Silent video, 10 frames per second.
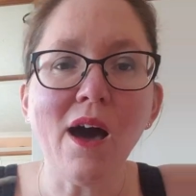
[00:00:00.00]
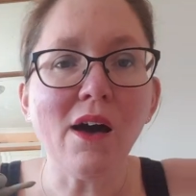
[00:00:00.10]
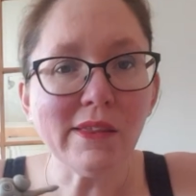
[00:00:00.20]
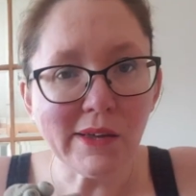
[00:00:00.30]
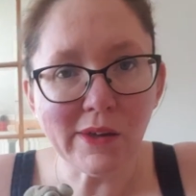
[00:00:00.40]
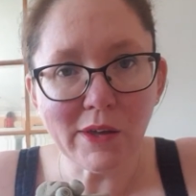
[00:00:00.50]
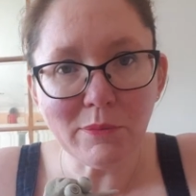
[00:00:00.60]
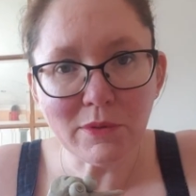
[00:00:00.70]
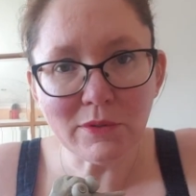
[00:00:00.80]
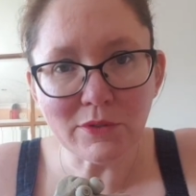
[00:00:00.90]
well now I hope
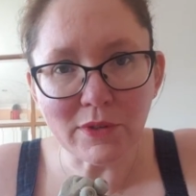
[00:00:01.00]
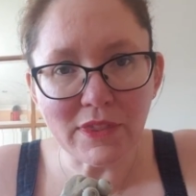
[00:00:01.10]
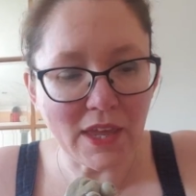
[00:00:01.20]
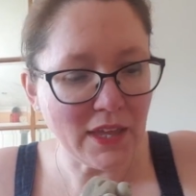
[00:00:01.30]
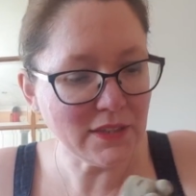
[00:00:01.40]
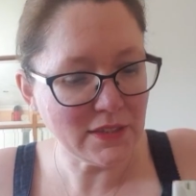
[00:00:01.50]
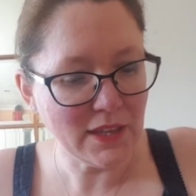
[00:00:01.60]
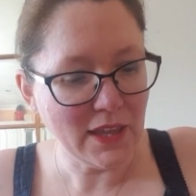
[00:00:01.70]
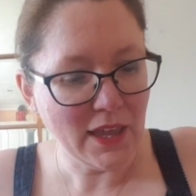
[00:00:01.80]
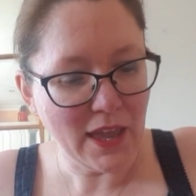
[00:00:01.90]
you enjoyed that.
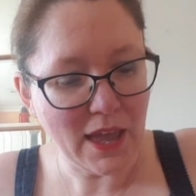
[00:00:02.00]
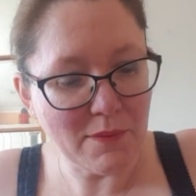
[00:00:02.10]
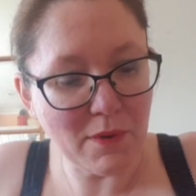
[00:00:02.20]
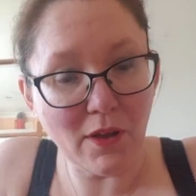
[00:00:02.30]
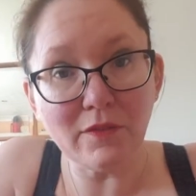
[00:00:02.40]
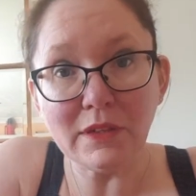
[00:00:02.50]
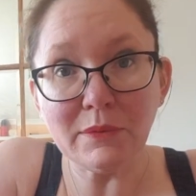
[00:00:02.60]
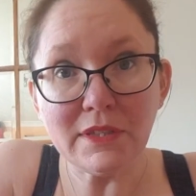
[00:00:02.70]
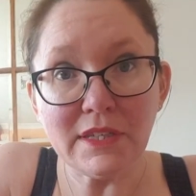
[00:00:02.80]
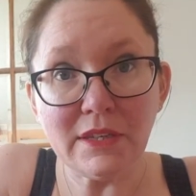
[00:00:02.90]
Hopefully
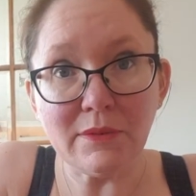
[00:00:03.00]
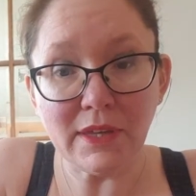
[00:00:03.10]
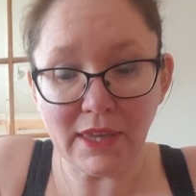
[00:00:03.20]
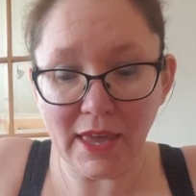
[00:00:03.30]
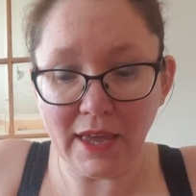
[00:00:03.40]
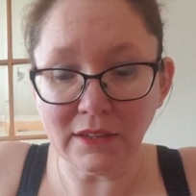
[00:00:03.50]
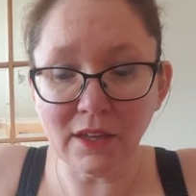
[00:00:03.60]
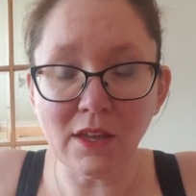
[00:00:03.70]
we'll see you again.